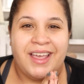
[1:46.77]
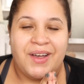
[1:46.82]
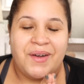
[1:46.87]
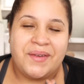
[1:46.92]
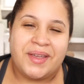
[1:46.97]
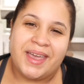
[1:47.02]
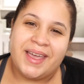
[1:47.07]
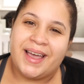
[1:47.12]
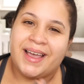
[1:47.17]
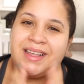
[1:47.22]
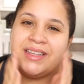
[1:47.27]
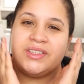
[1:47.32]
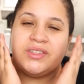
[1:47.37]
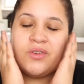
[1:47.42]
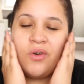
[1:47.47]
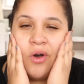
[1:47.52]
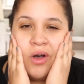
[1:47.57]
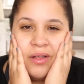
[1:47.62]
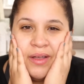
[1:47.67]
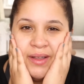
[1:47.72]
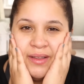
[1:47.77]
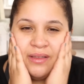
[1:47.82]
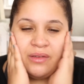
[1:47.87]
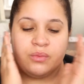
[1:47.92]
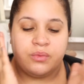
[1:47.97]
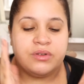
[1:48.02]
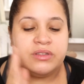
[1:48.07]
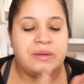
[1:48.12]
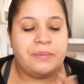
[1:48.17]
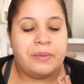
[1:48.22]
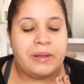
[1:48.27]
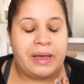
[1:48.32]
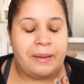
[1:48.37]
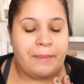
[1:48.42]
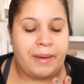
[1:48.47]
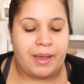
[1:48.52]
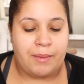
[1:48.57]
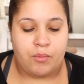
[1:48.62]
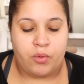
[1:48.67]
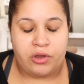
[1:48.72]
Okay guys, so all I did was apply
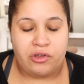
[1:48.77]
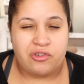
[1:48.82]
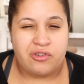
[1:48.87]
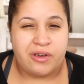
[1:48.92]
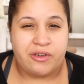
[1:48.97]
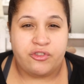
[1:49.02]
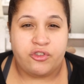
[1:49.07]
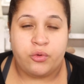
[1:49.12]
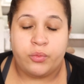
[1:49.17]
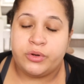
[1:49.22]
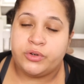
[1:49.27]
my moisturizer,